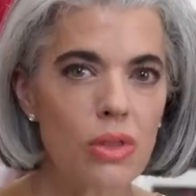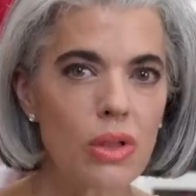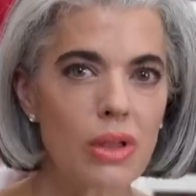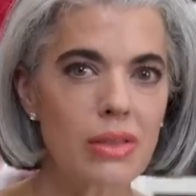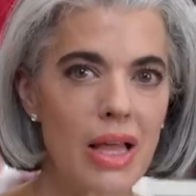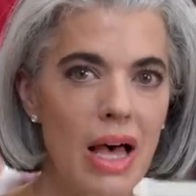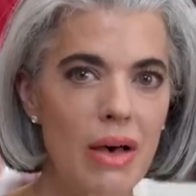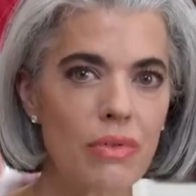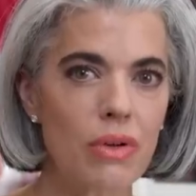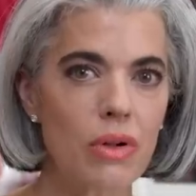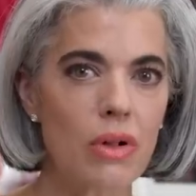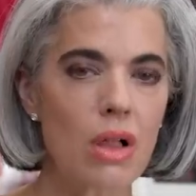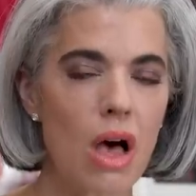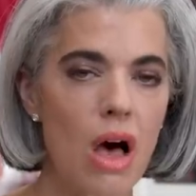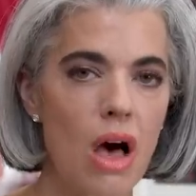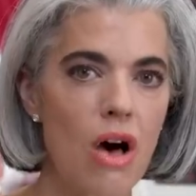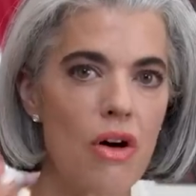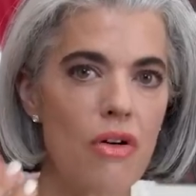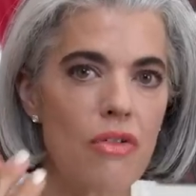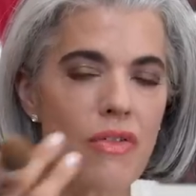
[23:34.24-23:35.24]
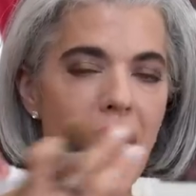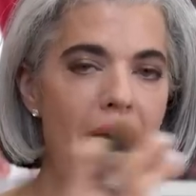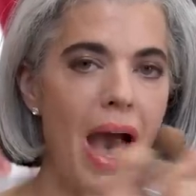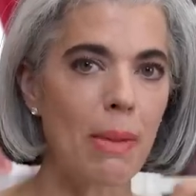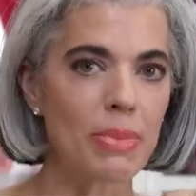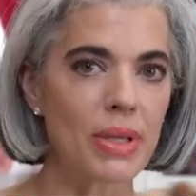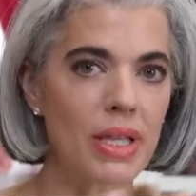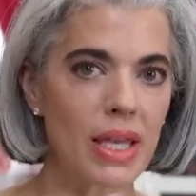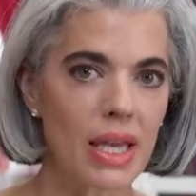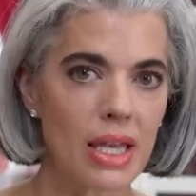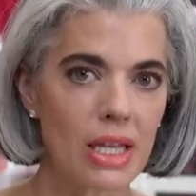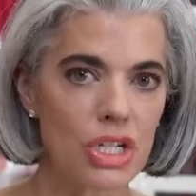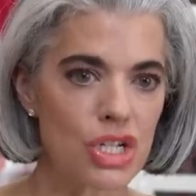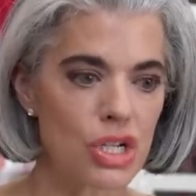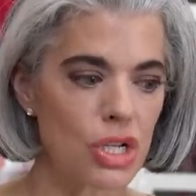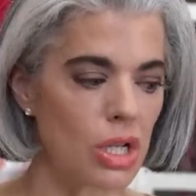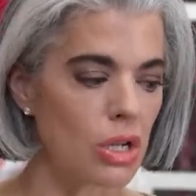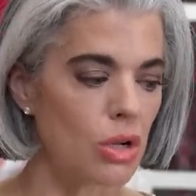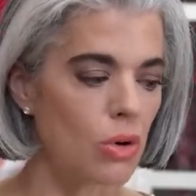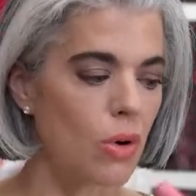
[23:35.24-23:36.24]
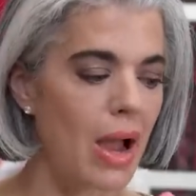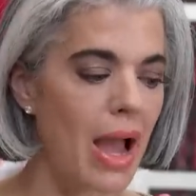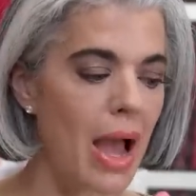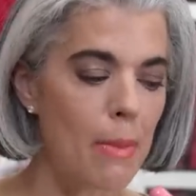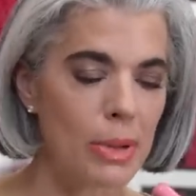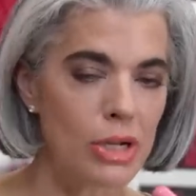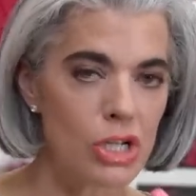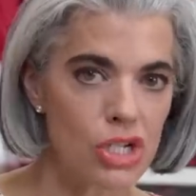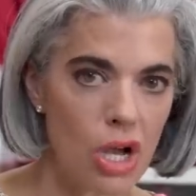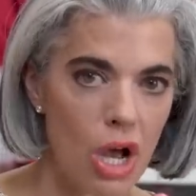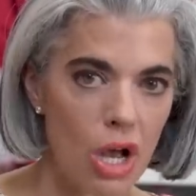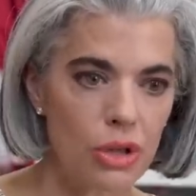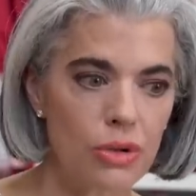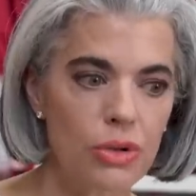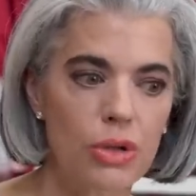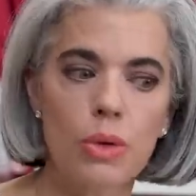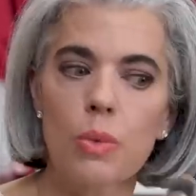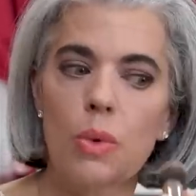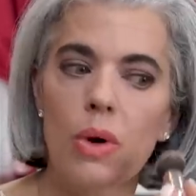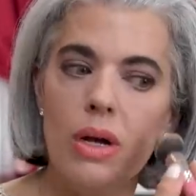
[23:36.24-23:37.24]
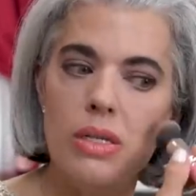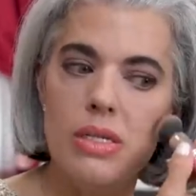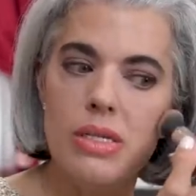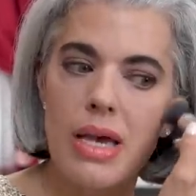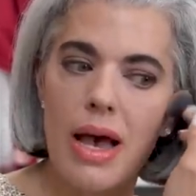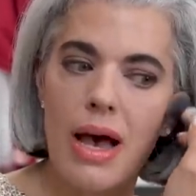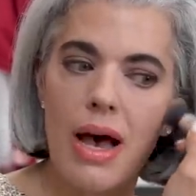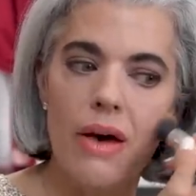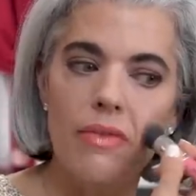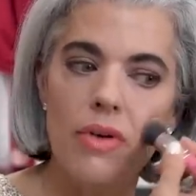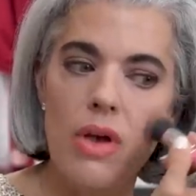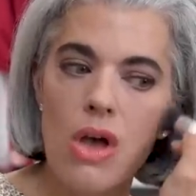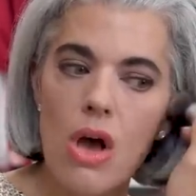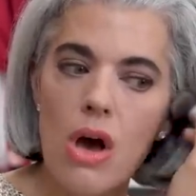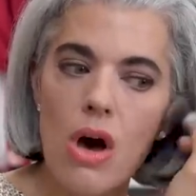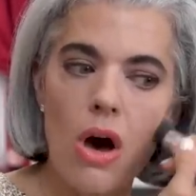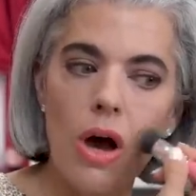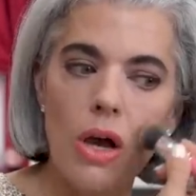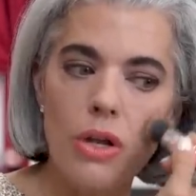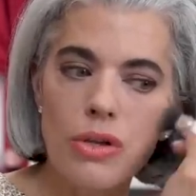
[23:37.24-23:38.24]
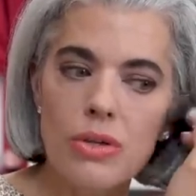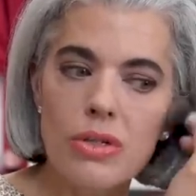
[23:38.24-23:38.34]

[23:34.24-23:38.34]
the level of application or how much color you want to have on